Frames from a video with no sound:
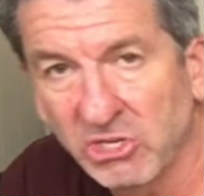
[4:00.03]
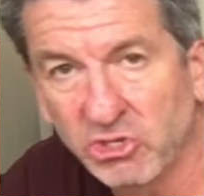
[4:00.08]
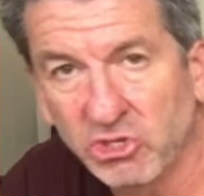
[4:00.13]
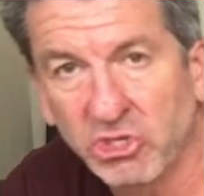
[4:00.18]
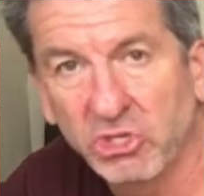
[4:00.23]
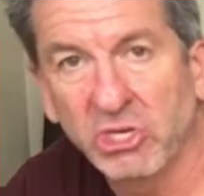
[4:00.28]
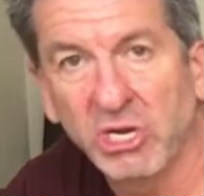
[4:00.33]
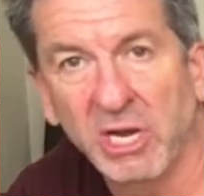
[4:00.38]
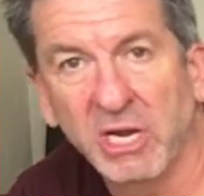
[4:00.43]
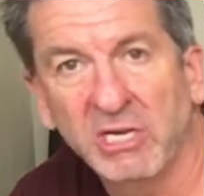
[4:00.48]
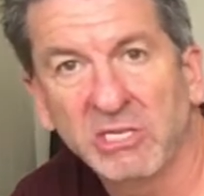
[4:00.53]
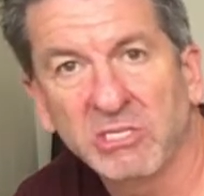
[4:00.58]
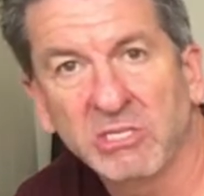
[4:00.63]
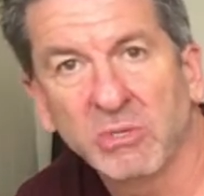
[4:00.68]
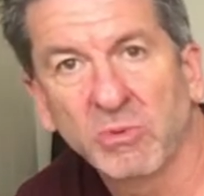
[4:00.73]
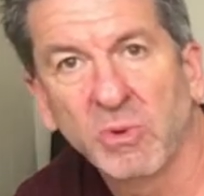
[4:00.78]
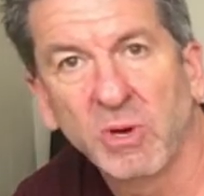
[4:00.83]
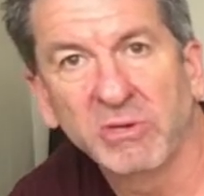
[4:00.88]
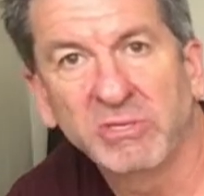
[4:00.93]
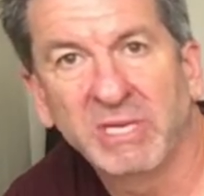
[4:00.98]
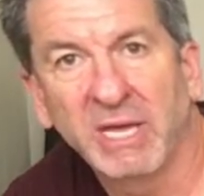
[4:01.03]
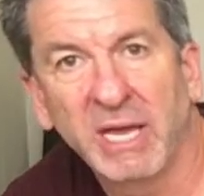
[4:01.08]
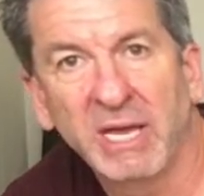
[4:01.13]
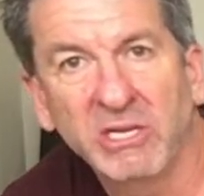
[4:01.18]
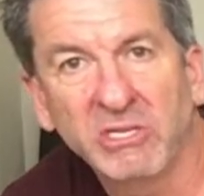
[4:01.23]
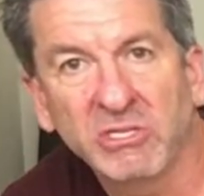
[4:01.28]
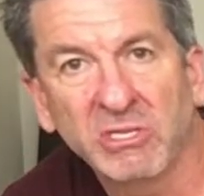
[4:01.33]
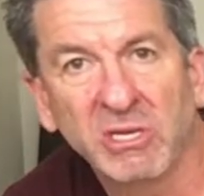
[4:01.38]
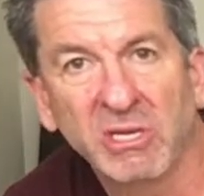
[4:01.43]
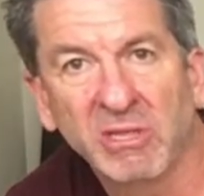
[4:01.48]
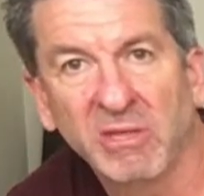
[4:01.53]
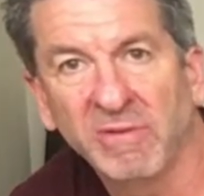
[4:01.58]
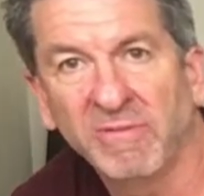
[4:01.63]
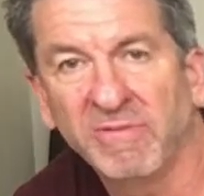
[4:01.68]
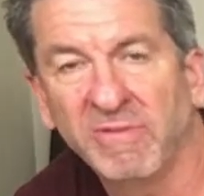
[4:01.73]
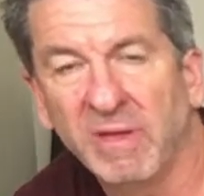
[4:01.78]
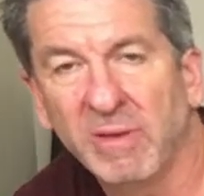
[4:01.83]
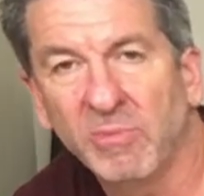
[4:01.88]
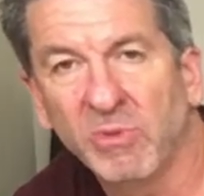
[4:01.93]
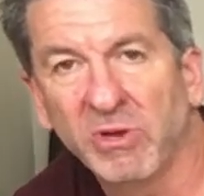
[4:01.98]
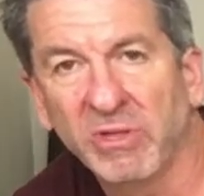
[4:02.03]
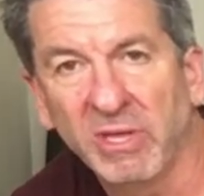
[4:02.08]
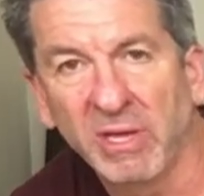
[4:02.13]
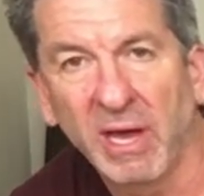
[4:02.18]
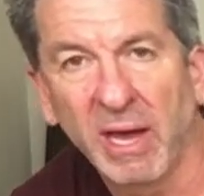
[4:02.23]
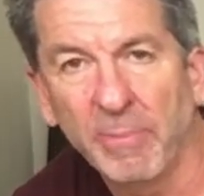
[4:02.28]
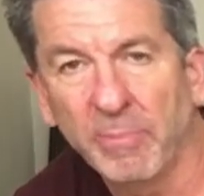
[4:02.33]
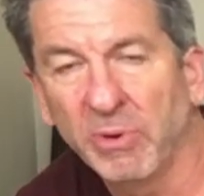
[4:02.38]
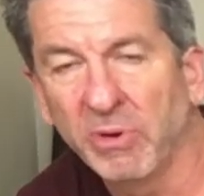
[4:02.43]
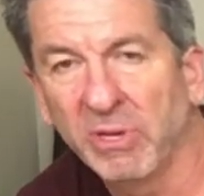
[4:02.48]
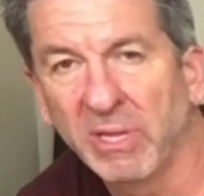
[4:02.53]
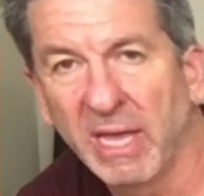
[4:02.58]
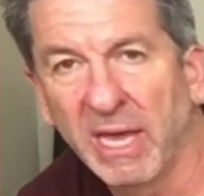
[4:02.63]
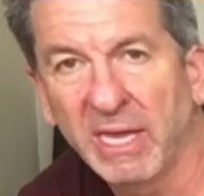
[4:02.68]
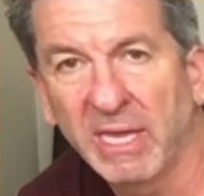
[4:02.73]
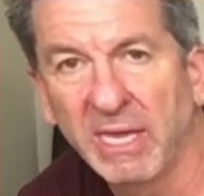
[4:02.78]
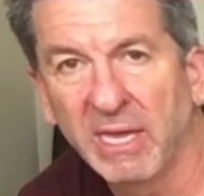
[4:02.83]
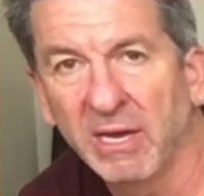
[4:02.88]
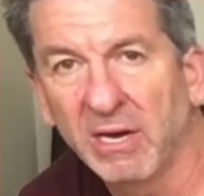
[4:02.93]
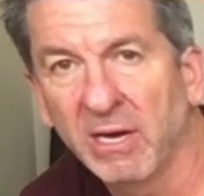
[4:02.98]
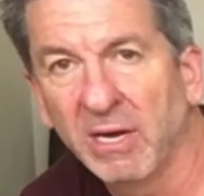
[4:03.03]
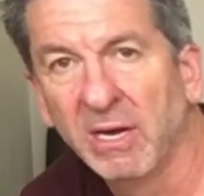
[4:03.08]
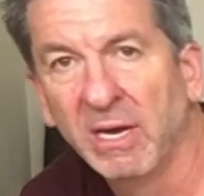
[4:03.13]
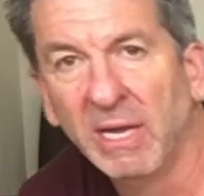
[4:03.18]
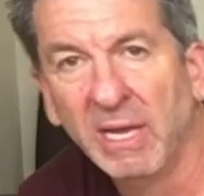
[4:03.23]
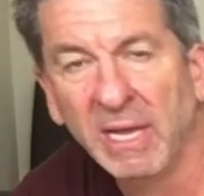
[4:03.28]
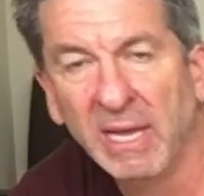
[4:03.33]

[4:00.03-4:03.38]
to change the rotation of the femur, the upper leg here,